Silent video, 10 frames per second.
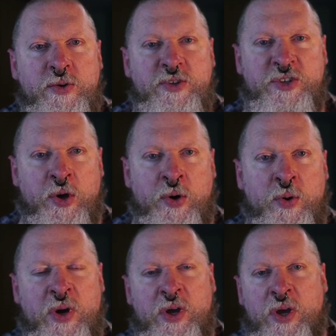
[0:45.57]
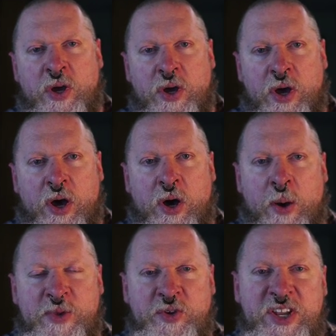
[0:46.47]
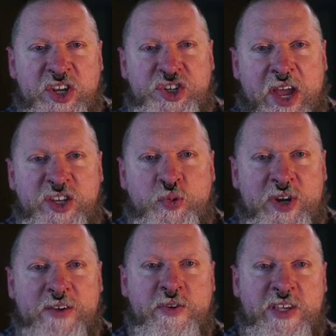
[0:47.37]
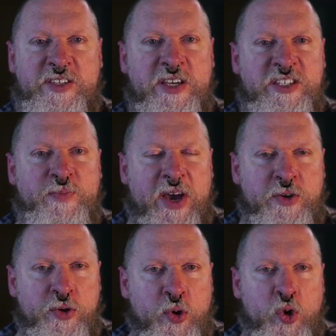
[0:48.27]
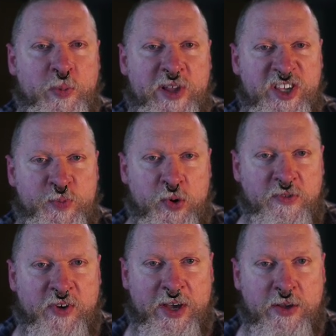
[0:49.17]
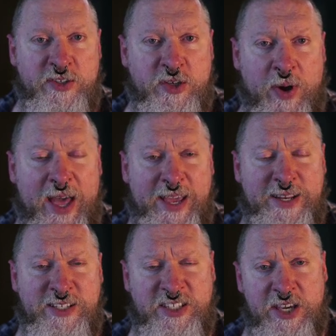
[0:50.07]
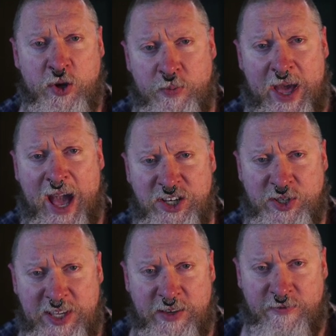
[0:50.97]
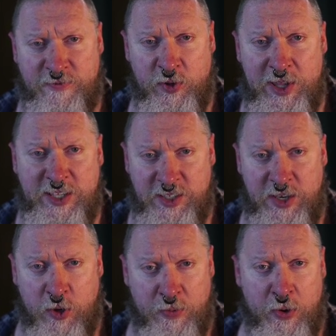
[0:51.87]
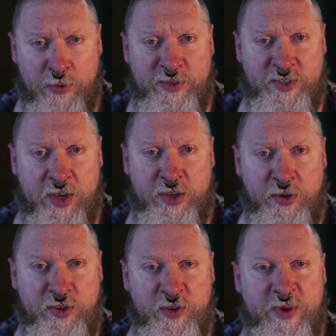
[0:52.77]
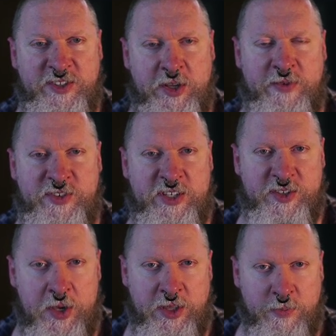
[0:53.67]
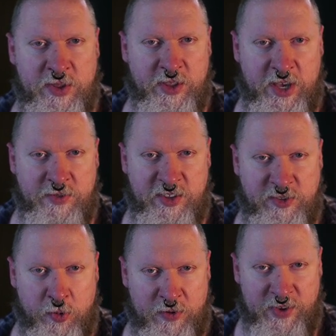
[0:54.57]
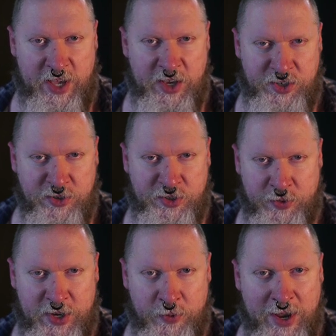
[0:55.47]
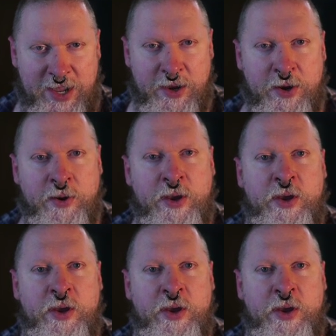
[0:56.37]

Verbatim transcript: So um, you need to change whatever this is about your Google Plus profile, so I can see your actually fully see your posts on YouTube instead of just seeing them in the, in this notification screen right here